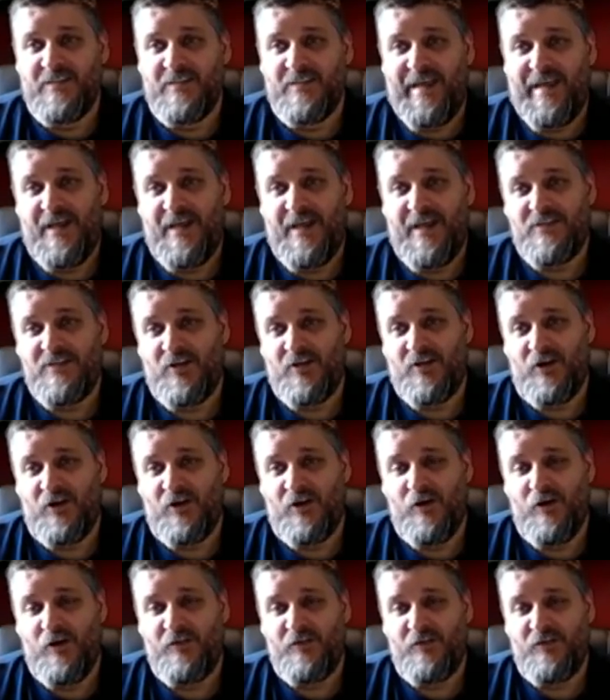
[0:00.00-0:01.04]
it adds
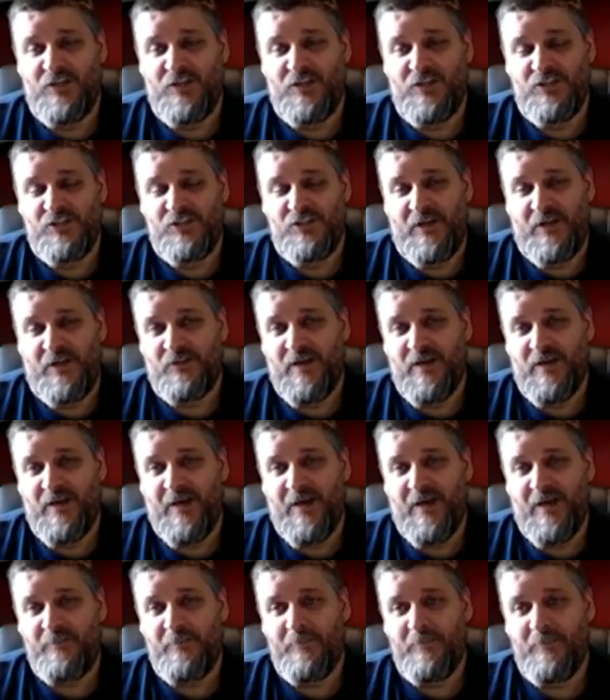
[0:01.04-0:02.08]
her over to the jail
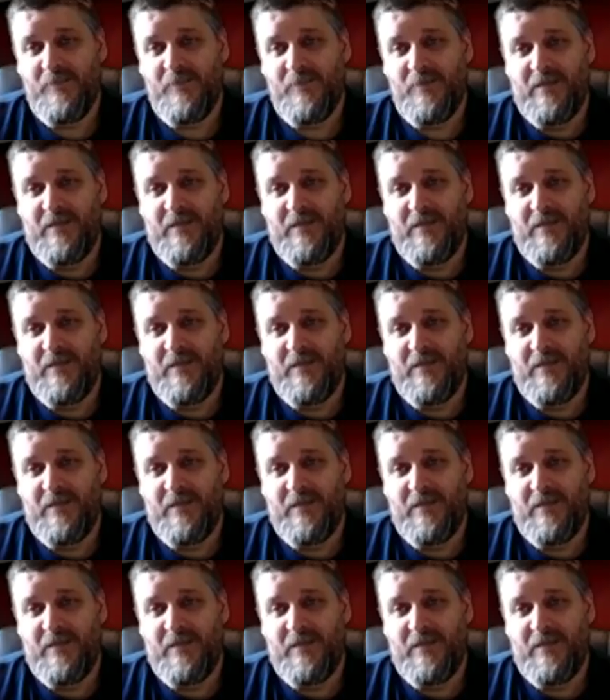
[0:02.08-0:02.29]
tab.